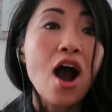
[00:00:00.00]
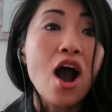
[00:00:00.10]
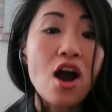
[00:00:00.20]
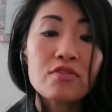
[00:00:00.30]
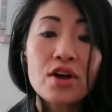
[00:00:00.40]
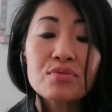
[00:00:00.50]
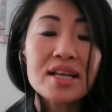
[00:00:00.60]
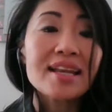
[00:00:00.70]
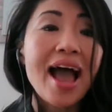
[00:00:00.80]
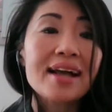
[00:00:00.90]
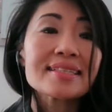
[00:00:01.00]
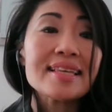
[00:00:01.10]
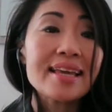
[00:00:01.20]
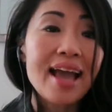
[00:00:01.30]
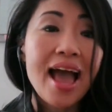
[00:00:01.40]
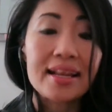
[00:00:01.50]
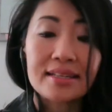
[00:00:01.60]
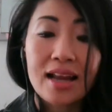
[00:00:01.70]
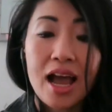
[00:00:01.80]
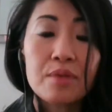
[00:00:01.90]
of relaxing at
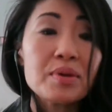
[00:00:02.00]
night,